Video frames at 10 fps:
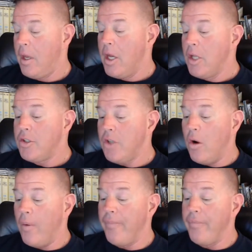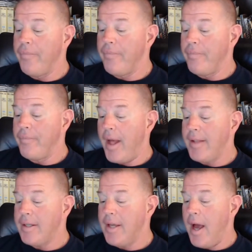So
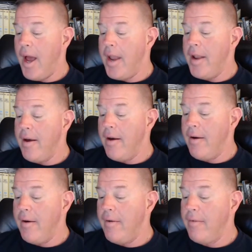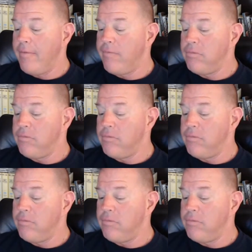that's kind of